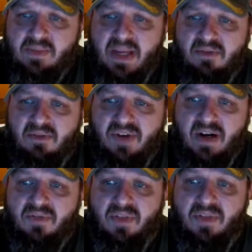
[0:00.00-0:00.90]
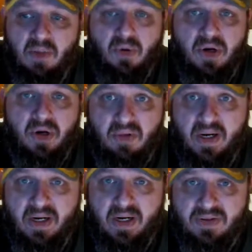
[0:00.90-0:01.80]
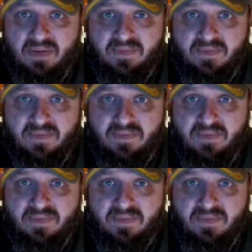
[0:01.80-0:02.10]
to make it fair for the upper end players